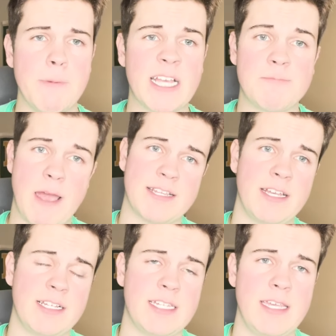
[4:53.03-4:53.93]

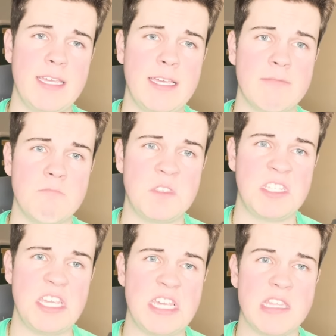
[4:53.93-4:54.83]
expecting to
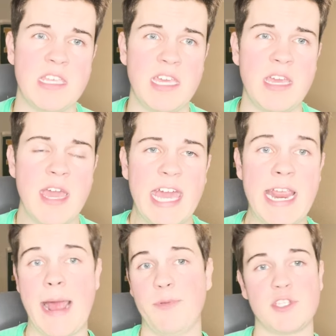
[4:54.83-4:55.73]
see the
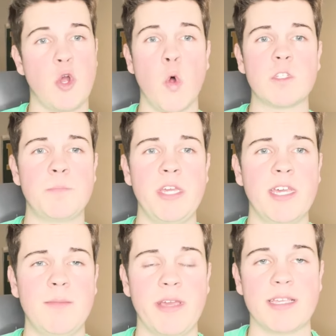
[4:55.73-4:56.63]
Indianapolis Colts be
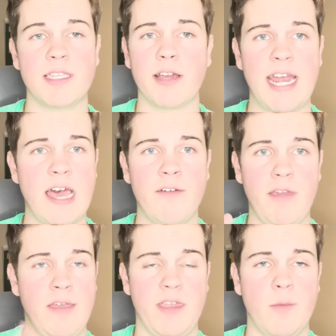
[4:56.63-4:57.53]
good, because they're going to have
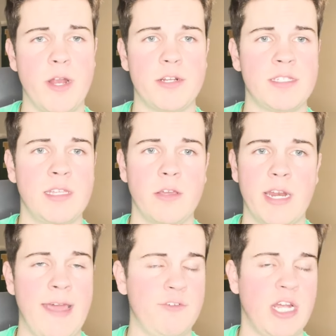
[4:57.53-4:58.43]
Anthony Richardson, they're
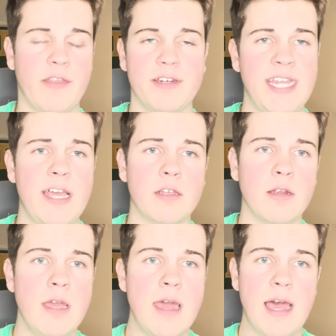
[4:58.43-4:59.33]
going to have Jonathan
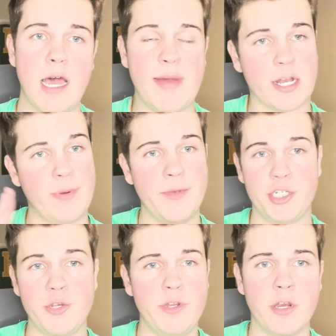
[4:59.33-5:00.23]
Taylor, Michael
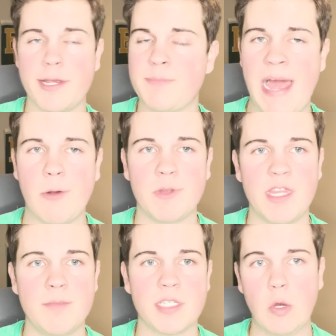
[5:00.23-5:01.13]
Pittman Jr. is back with them.